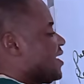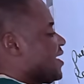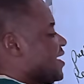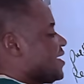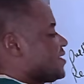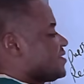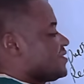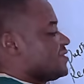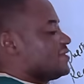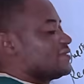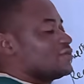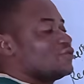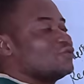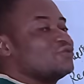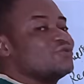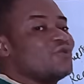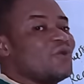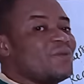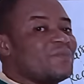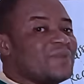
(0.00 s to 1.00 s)
N is the
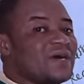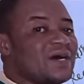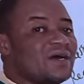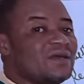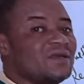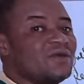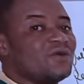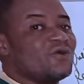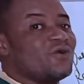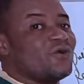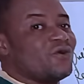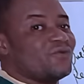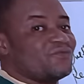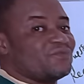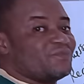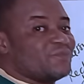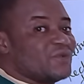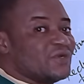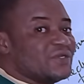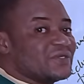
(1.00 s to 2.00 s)
number
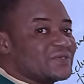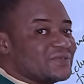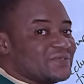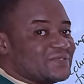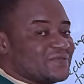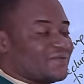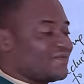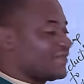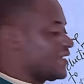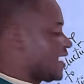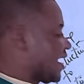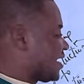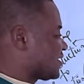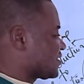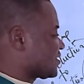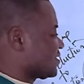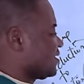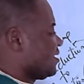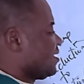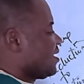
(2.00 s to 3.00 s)
of molecules of
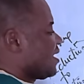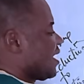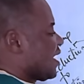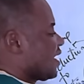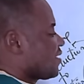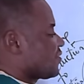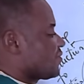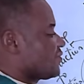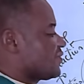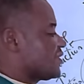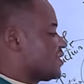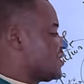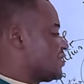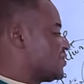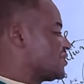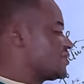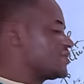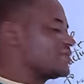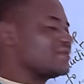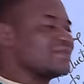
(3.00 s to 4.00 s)
gas, R
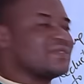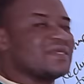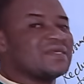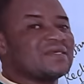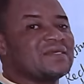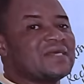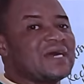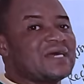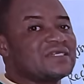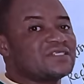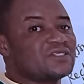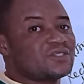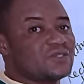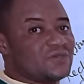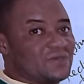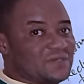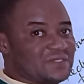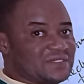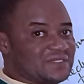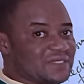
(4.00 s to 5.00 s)
is the gas
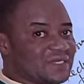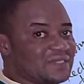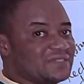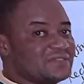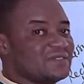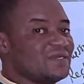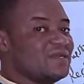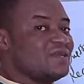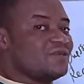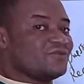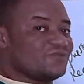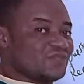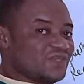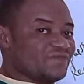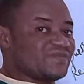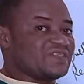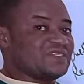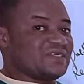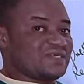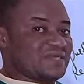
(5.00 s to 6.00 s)
constant,
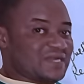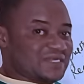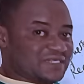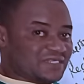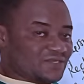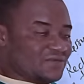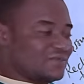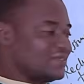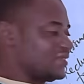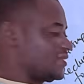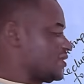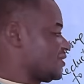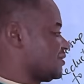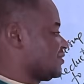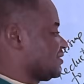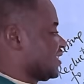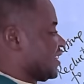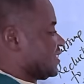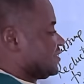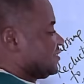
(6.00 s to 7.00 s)
universal gas
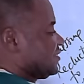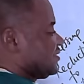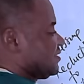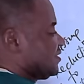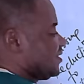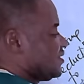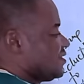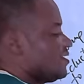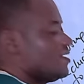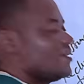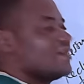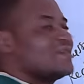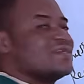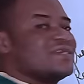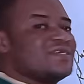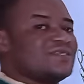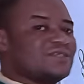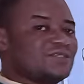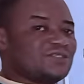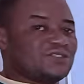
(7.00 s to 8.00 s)
constant, and T
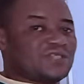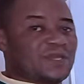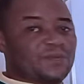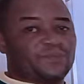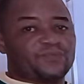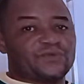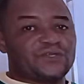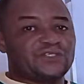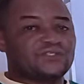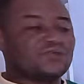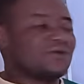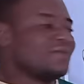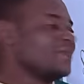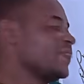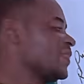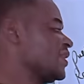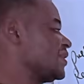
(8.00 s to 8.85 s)
is the temperature.